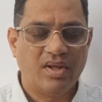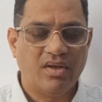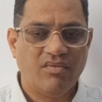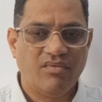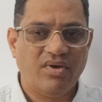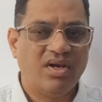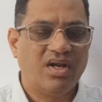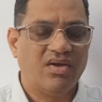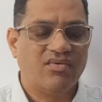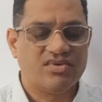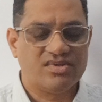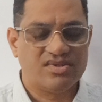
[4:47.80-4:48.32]

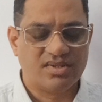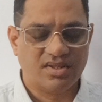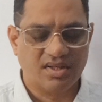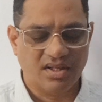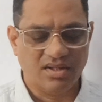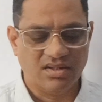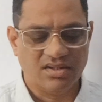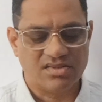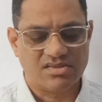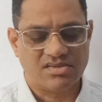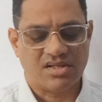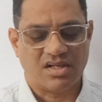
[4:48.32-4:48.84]
when I was
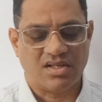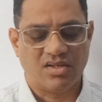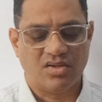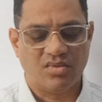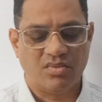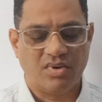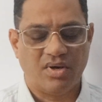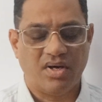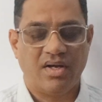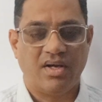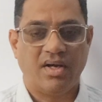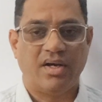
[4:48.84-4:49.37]
reading the
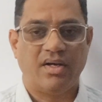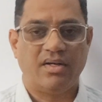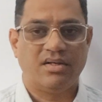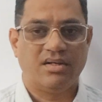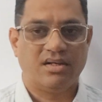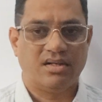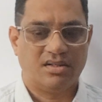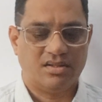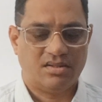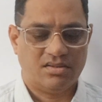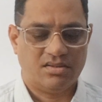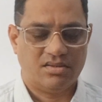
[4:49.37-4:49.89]
Chandoba and
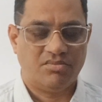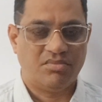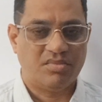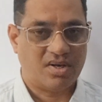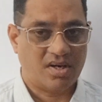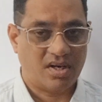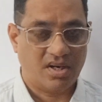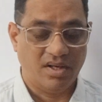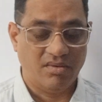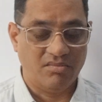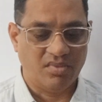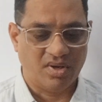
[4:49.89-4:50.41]

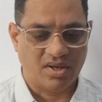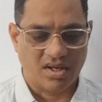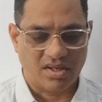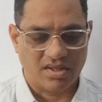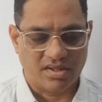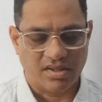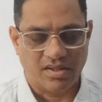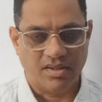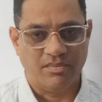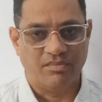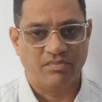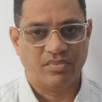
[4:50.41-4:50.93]
in
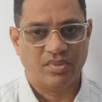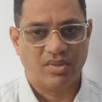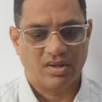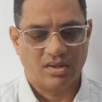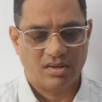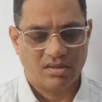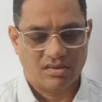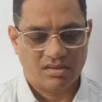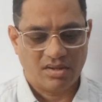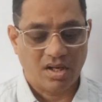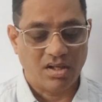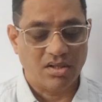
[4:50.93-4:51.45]
Marathi.
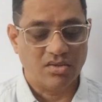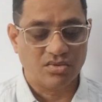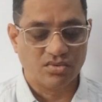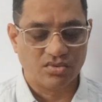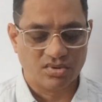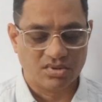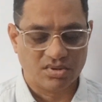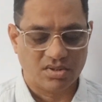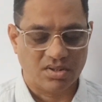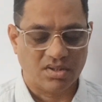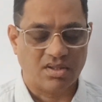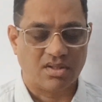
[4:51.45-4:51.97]
Tanda
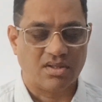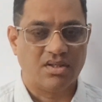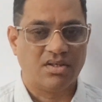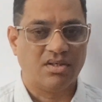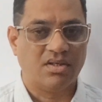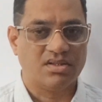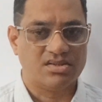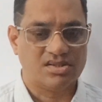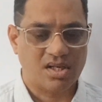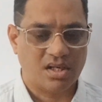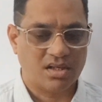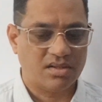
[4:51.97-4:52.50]
Nutya Kari
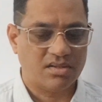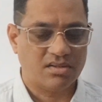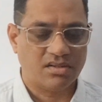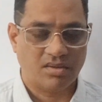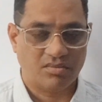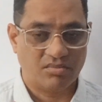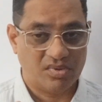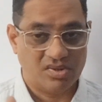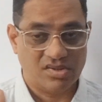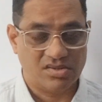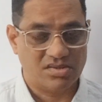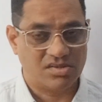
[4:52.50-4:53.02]
Gajanana
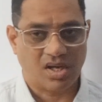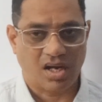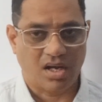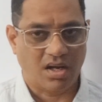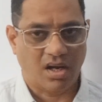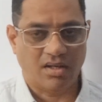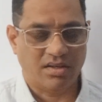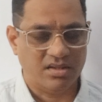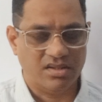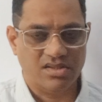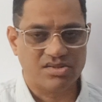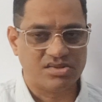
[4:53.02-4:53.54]
means
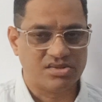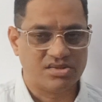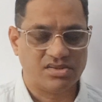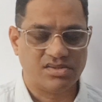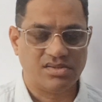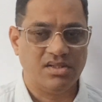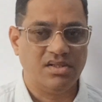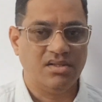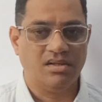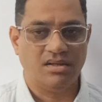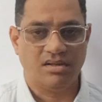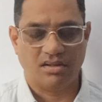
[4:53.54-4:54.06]

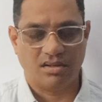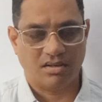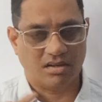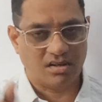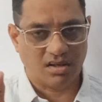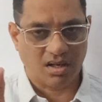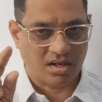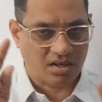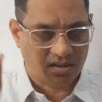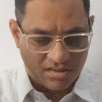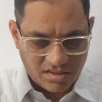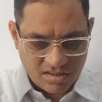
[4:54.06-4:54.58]

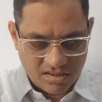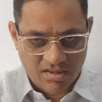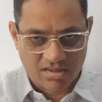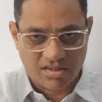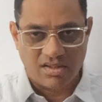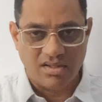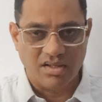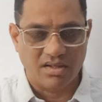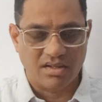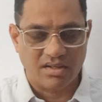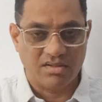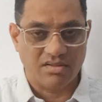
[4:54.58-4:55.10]
I didn't
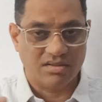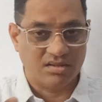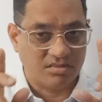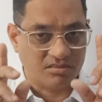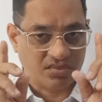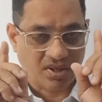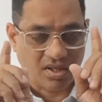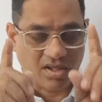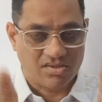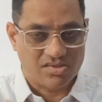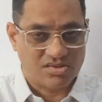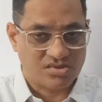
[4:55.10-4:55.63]
hear anything,
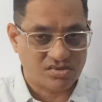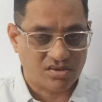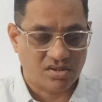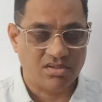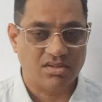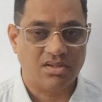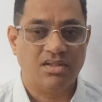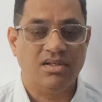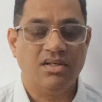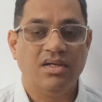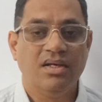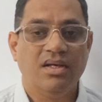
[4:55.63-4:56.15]
but I saw
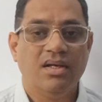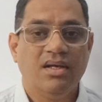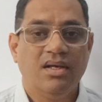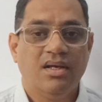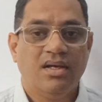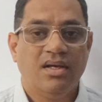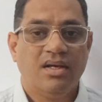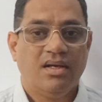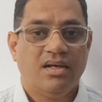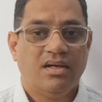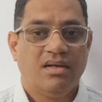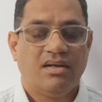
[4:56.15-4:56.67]
the
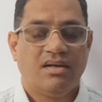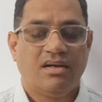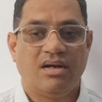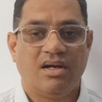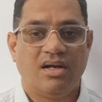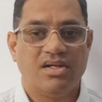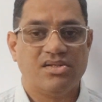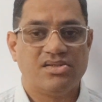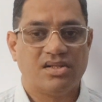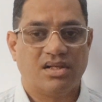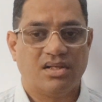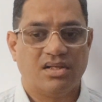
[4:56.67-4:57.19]

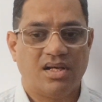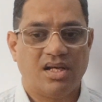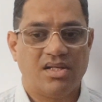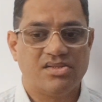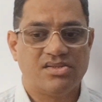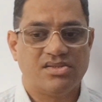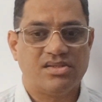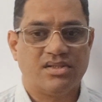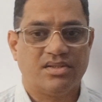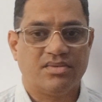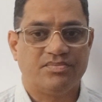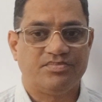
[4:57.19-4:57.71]
Ganesha
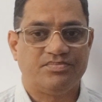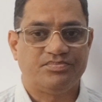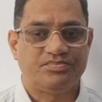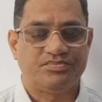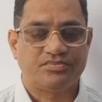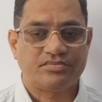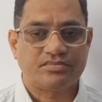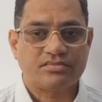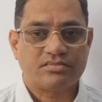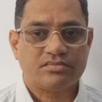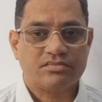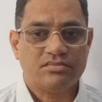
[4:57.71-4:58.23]
dancing.
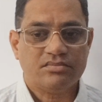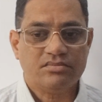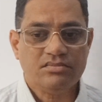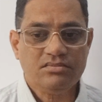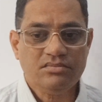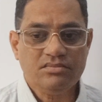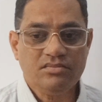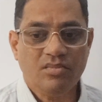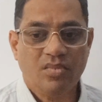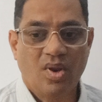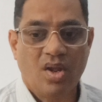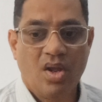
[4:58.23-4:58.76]

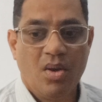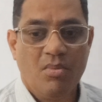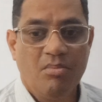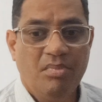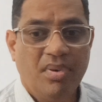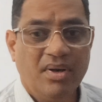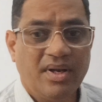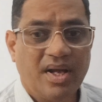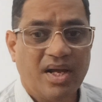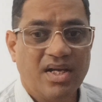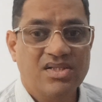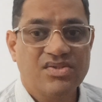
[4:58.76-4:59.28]

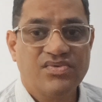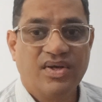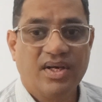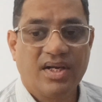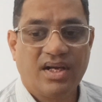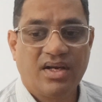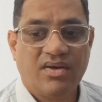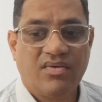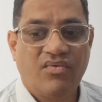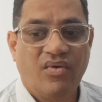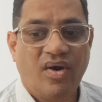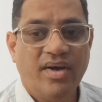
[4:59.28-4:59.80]
But as I was
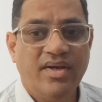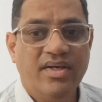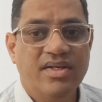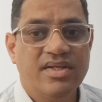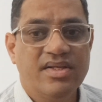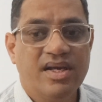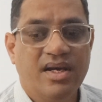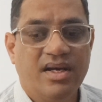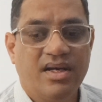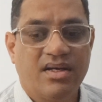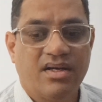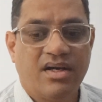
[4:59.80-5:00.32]
quite
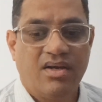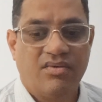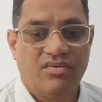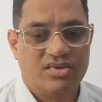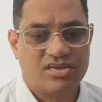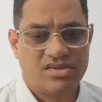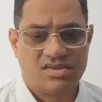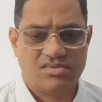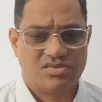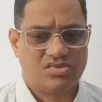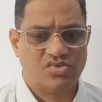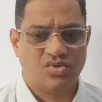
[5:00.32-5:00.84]
young, I
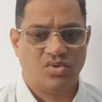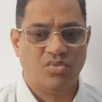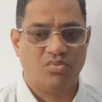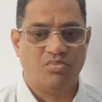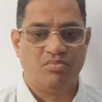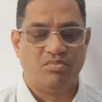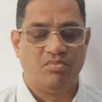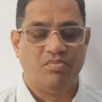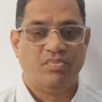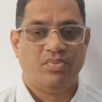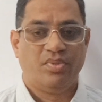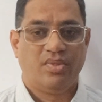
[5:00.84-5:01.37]
was. So